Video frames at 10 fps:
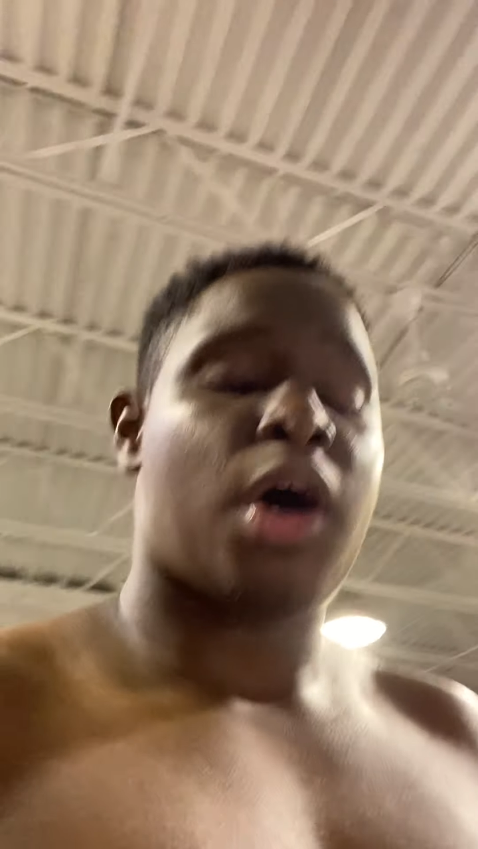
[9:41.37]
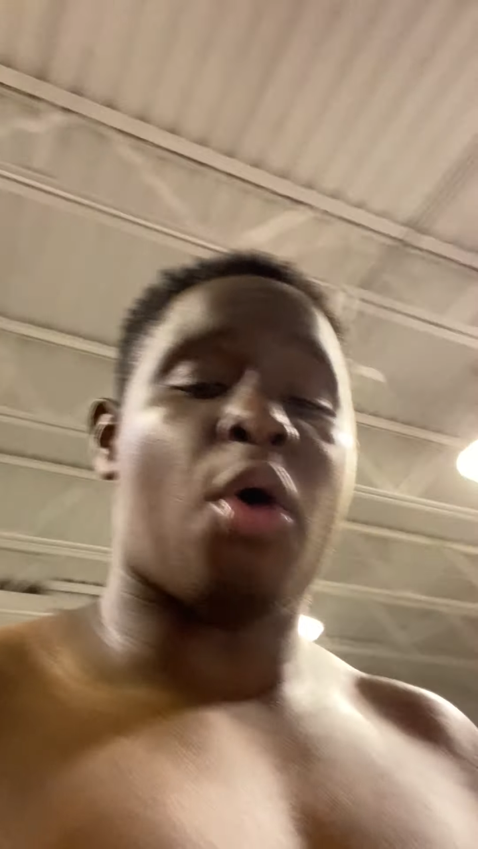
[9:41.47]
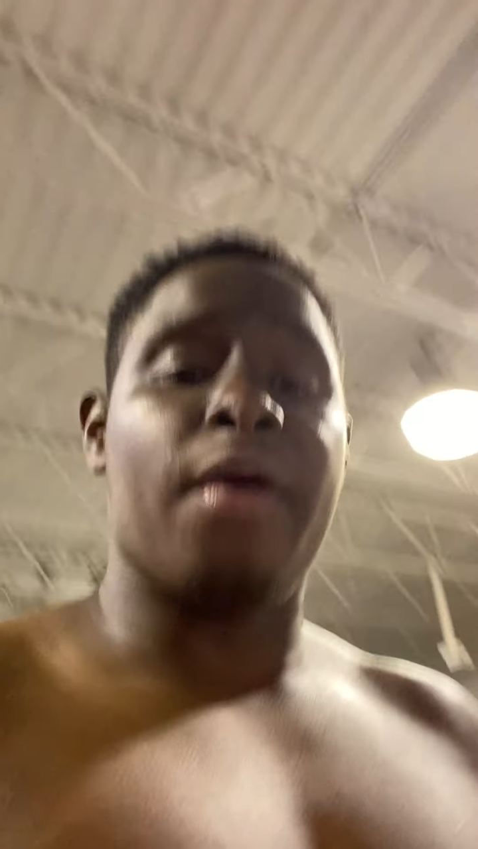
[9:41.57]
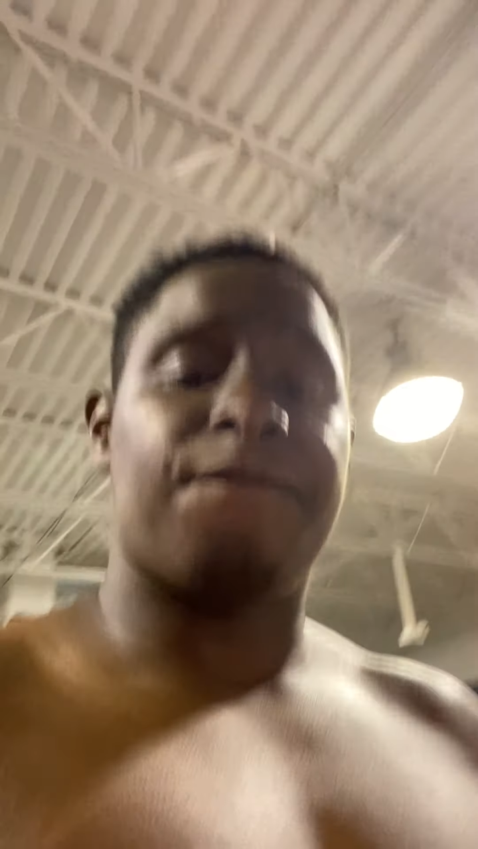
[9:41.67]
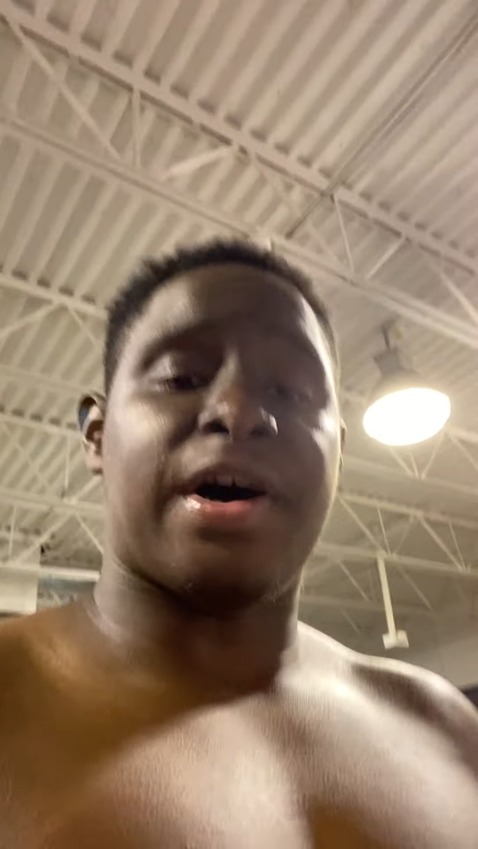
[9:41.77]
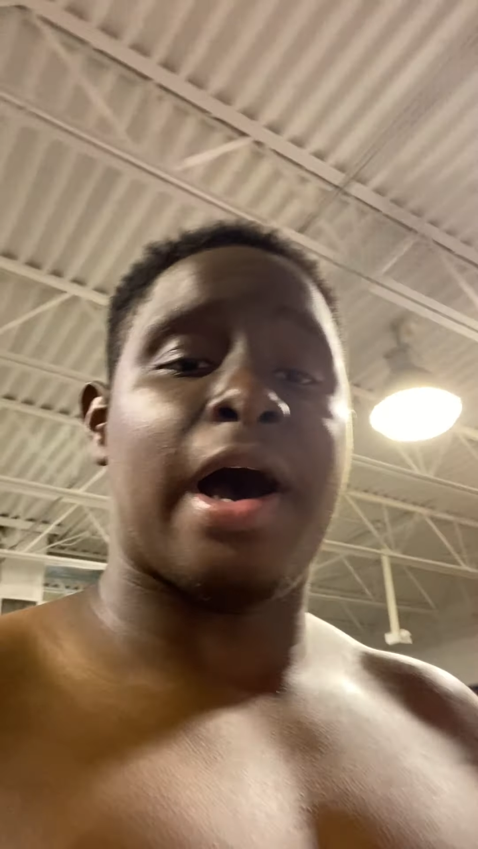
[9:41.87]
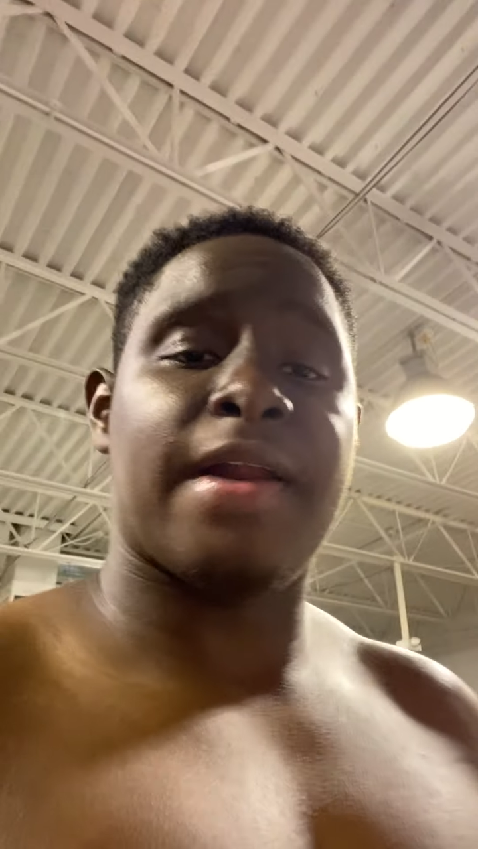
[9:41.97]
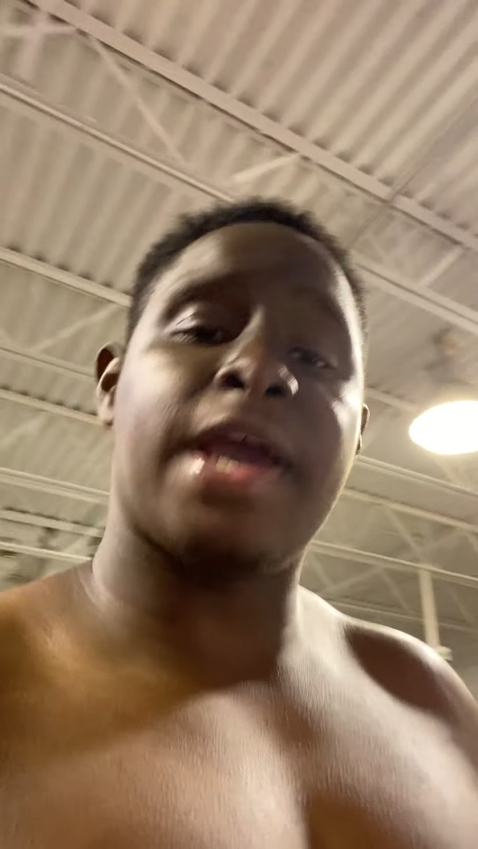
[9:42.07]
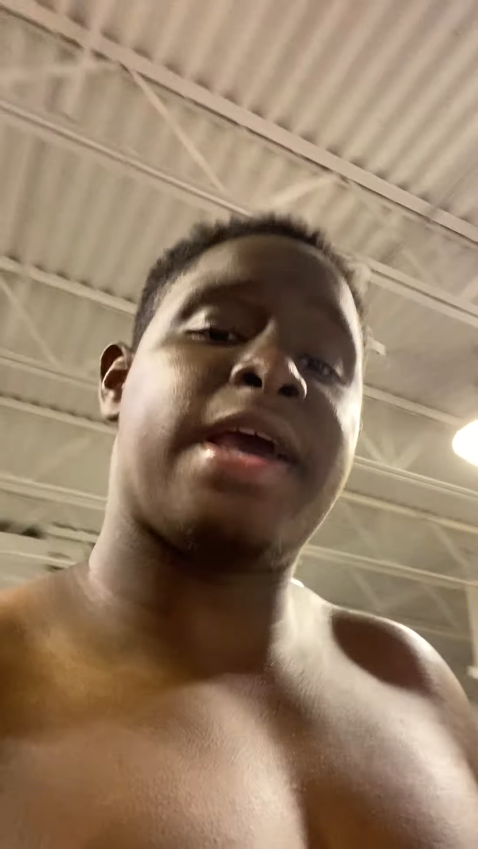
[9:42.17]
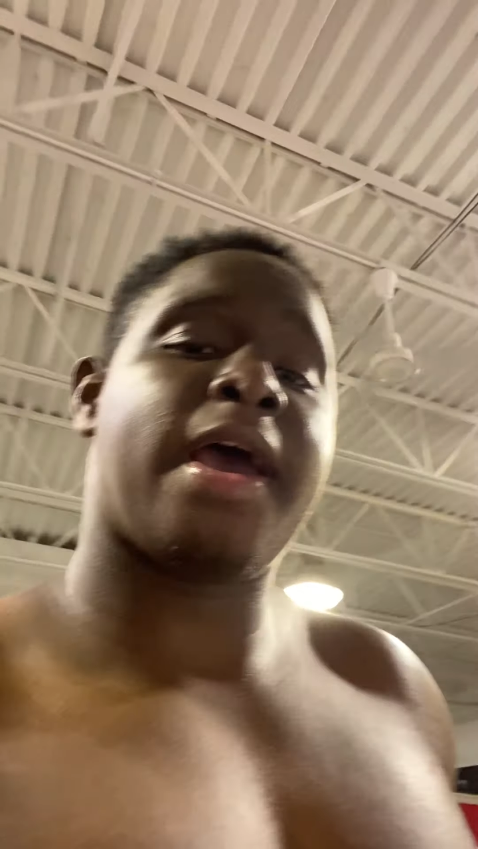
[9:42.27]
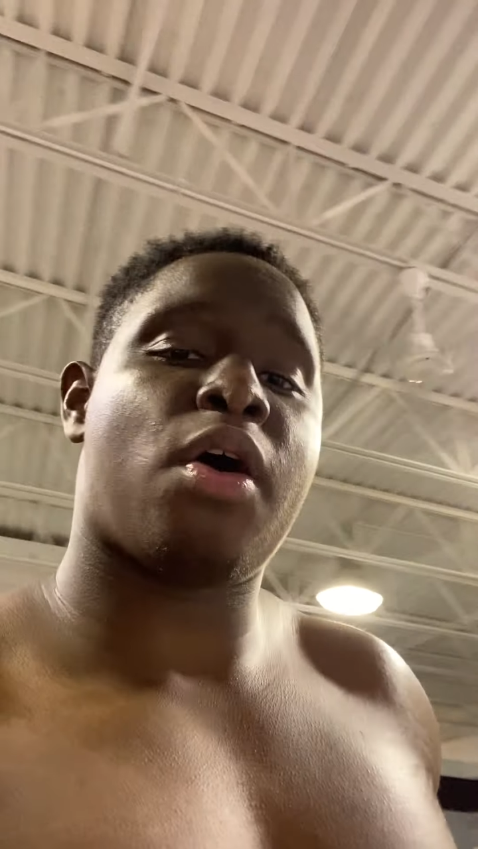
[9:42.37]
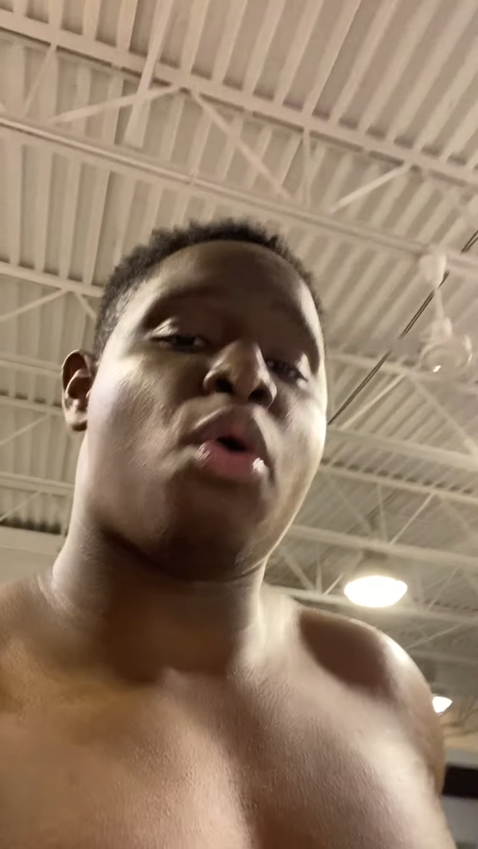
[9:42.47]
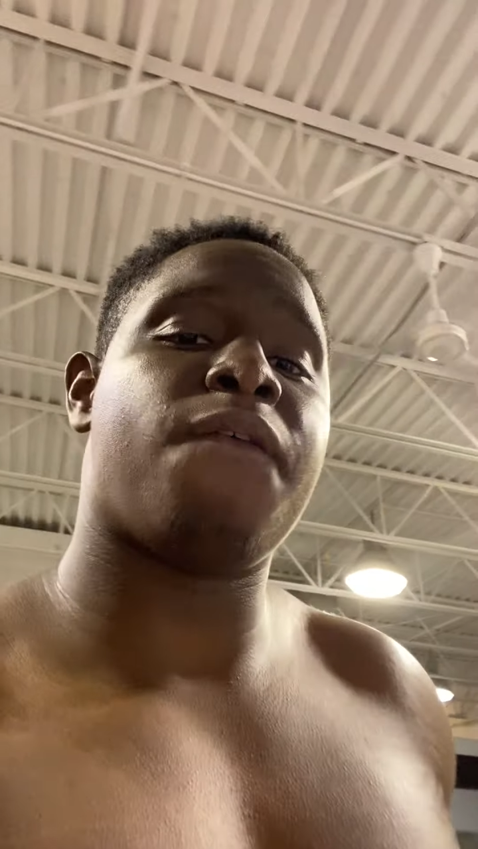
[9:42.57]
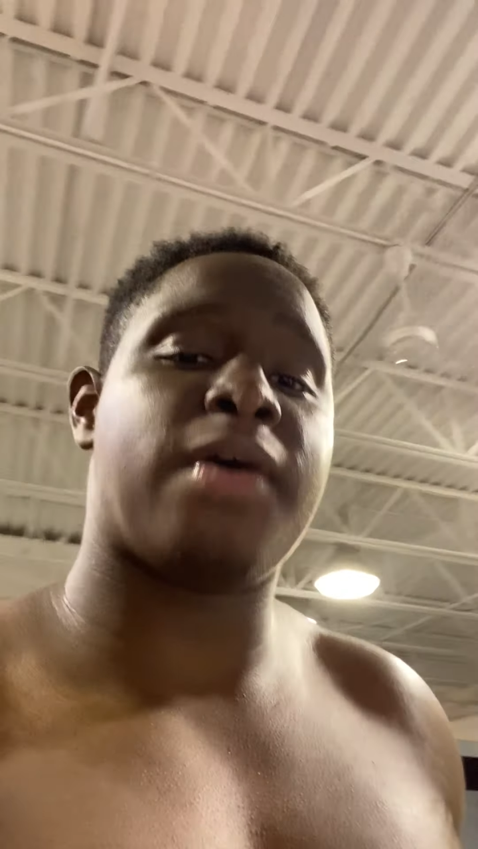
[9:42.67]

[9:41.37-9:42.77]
0 and 5. They ain't had an 0 and